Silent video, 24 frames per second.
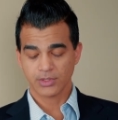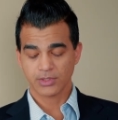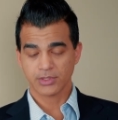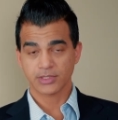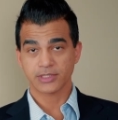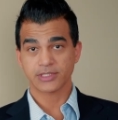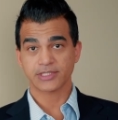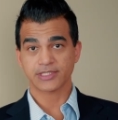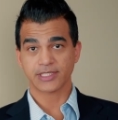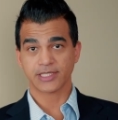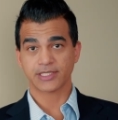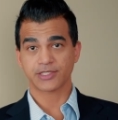
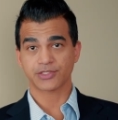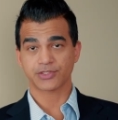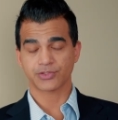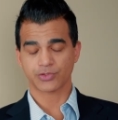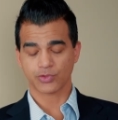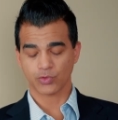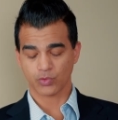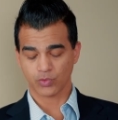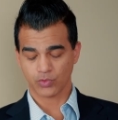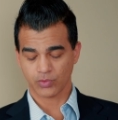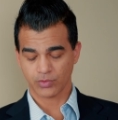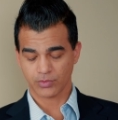six
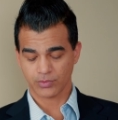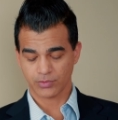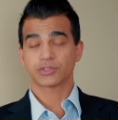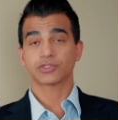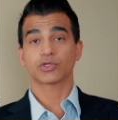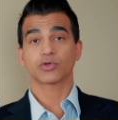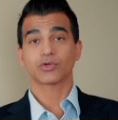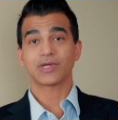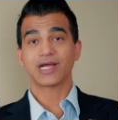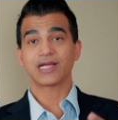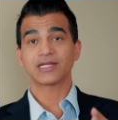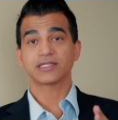two.
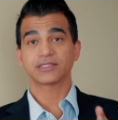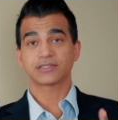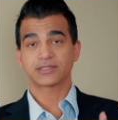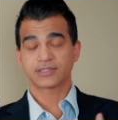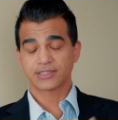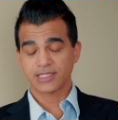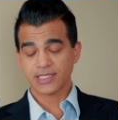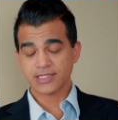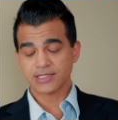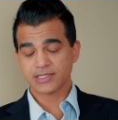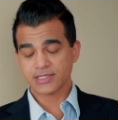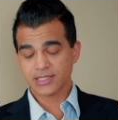So guys,
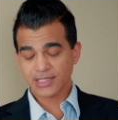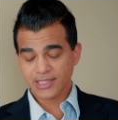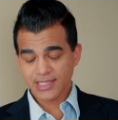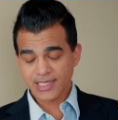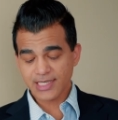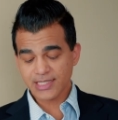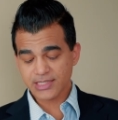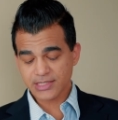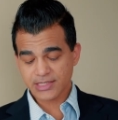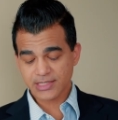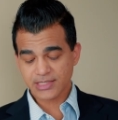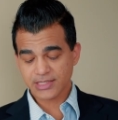this
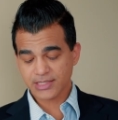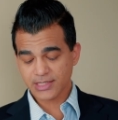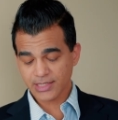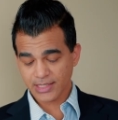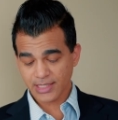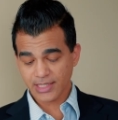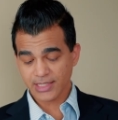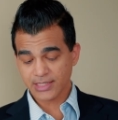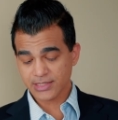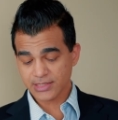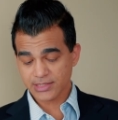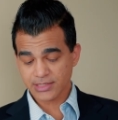list
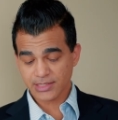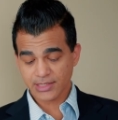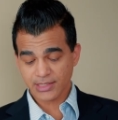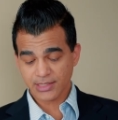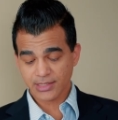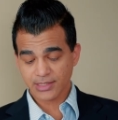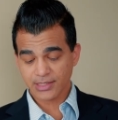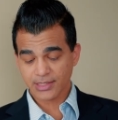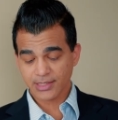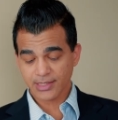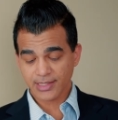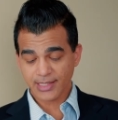is
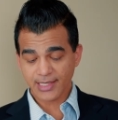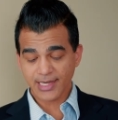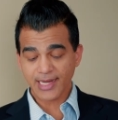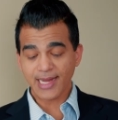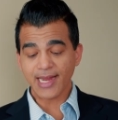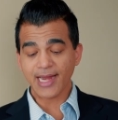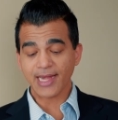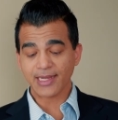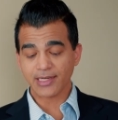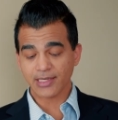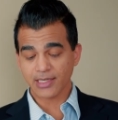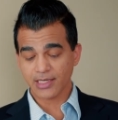
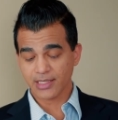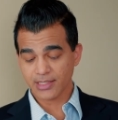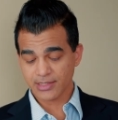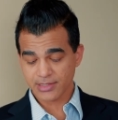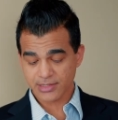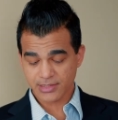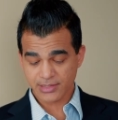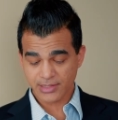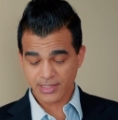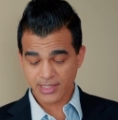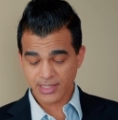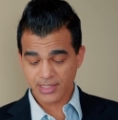
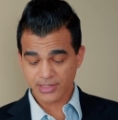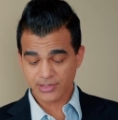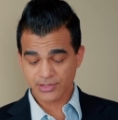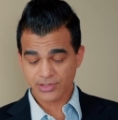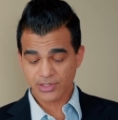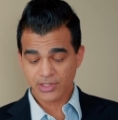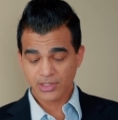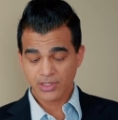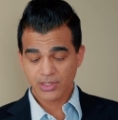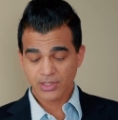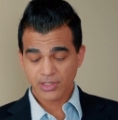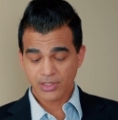endless. There is
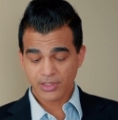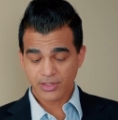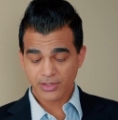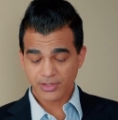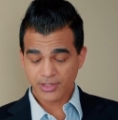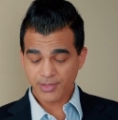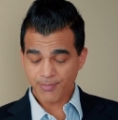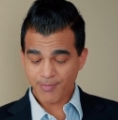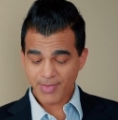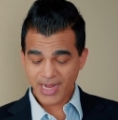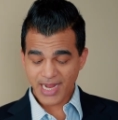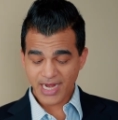
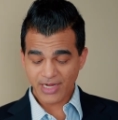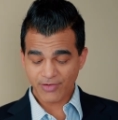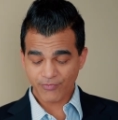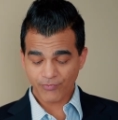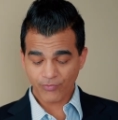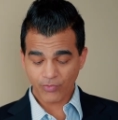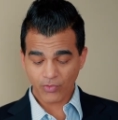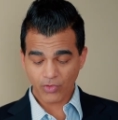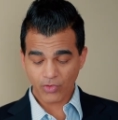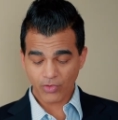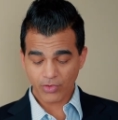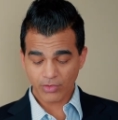demand
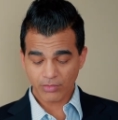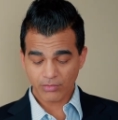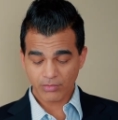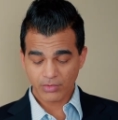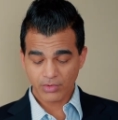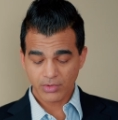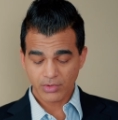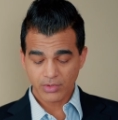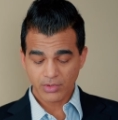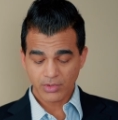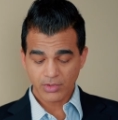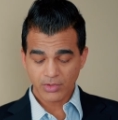for
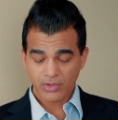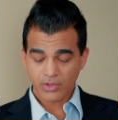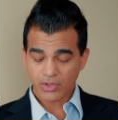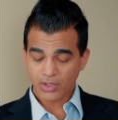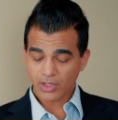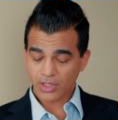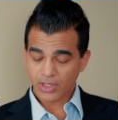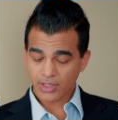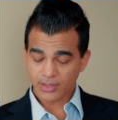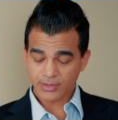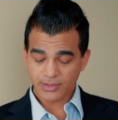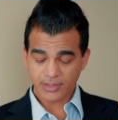
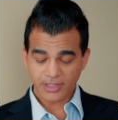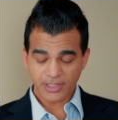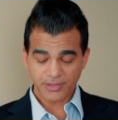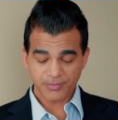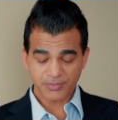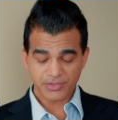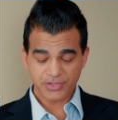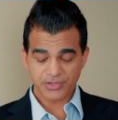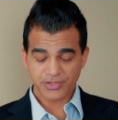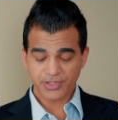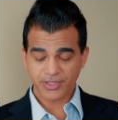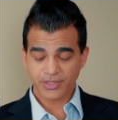other
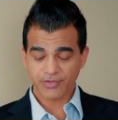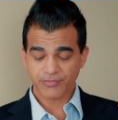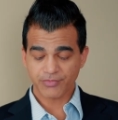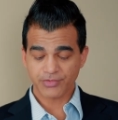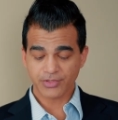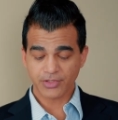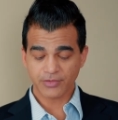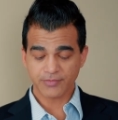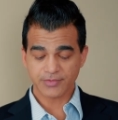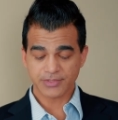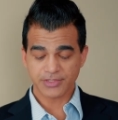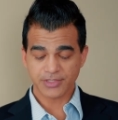administrative
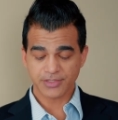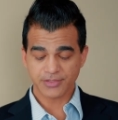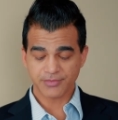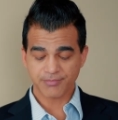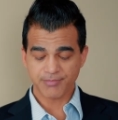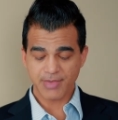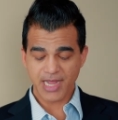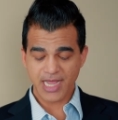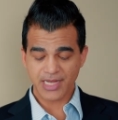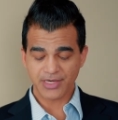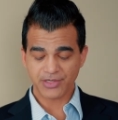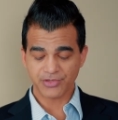services,
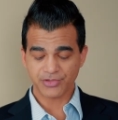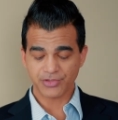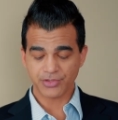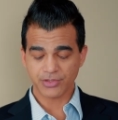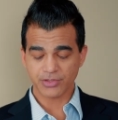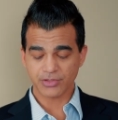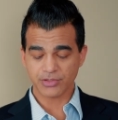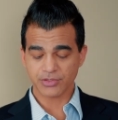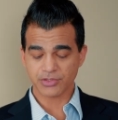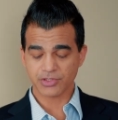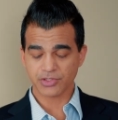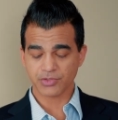
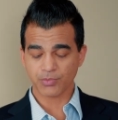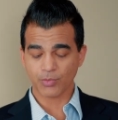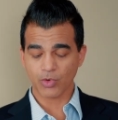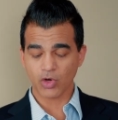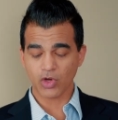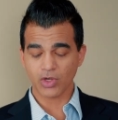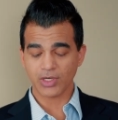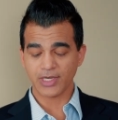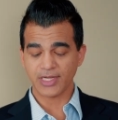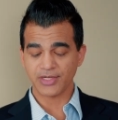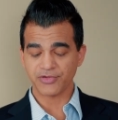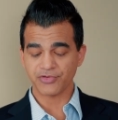managers,
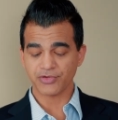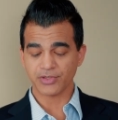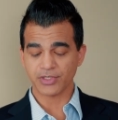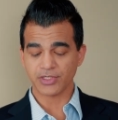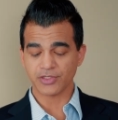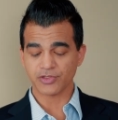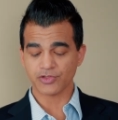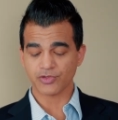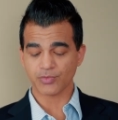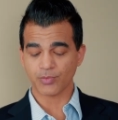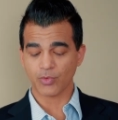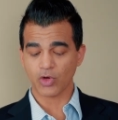small engine
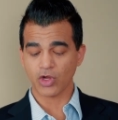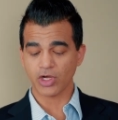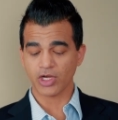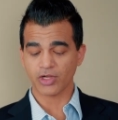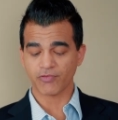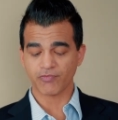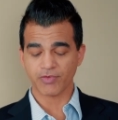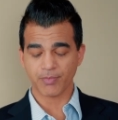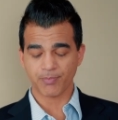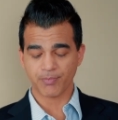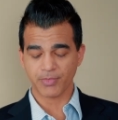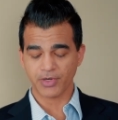and small
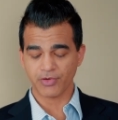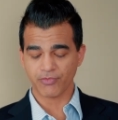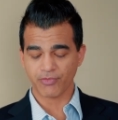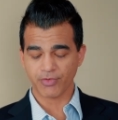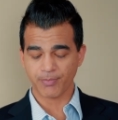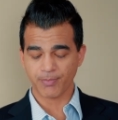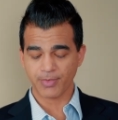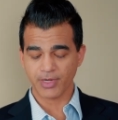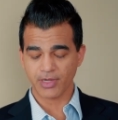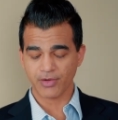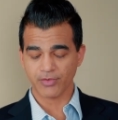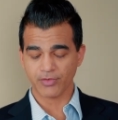equipment
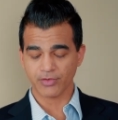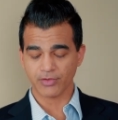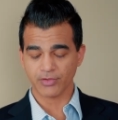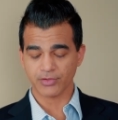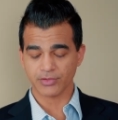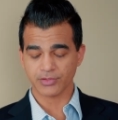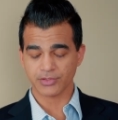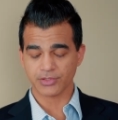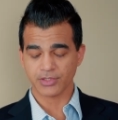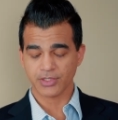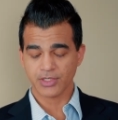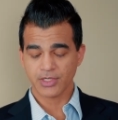
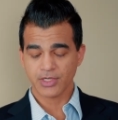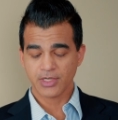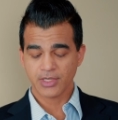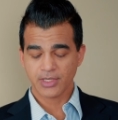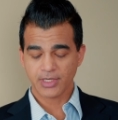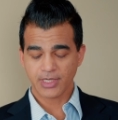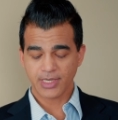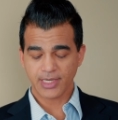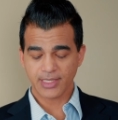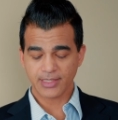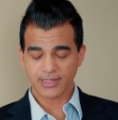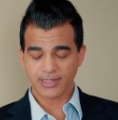repairers,
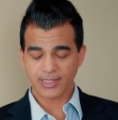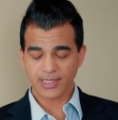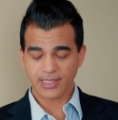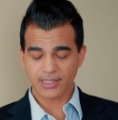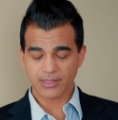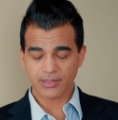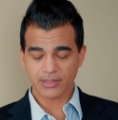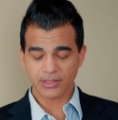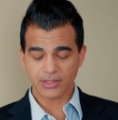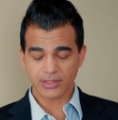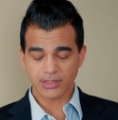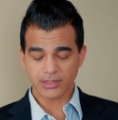and
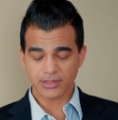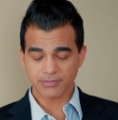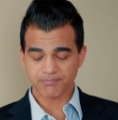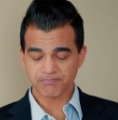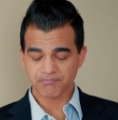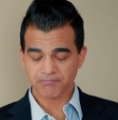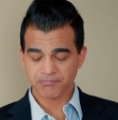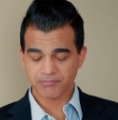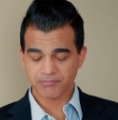then uh,